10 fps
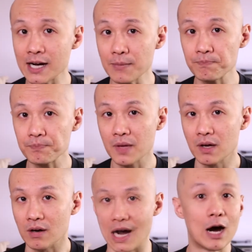are,
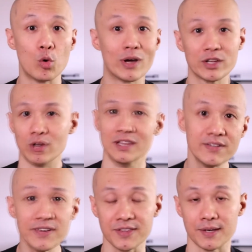how well you're
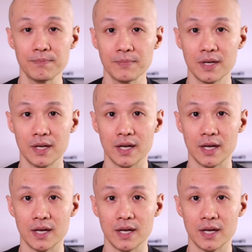living them,